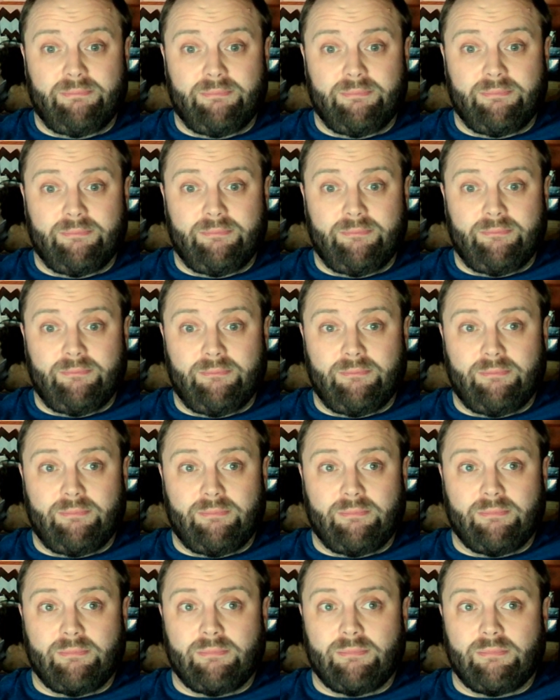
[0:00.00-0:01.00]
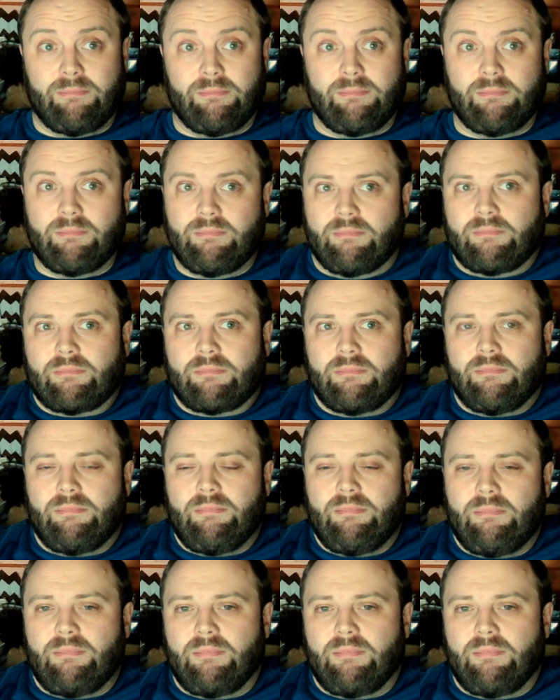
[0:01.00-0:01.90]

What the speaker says: Nothing is said.